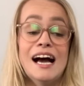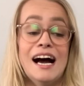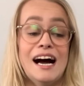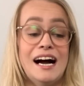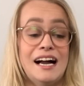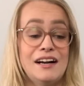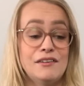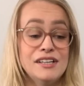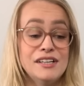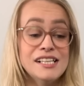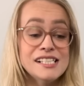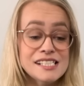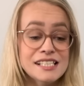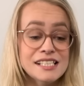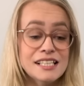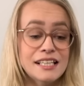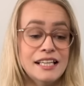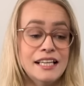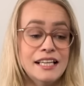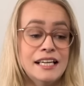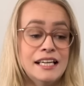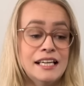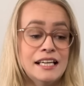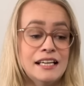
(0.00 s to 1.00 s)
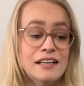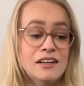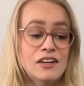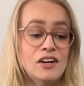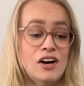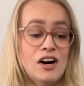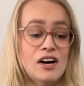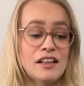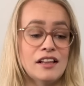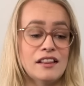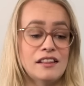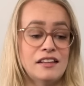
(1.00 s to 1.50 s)
I recently
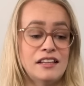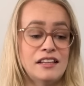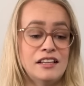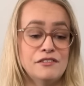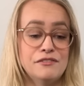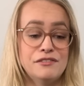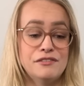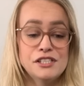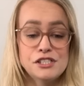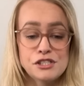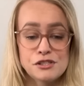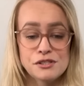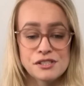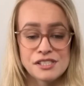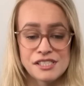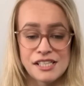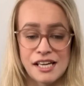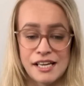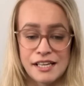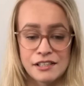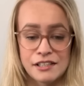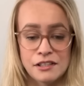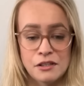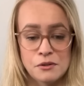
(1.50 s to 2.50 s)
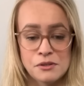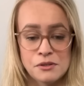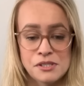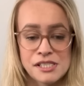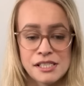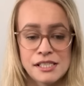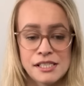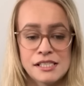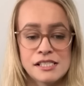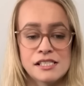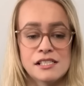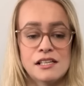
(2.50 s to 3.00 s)
got the official
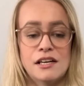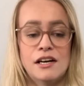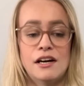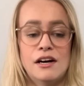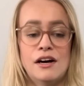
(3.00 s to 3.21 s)
diagnosis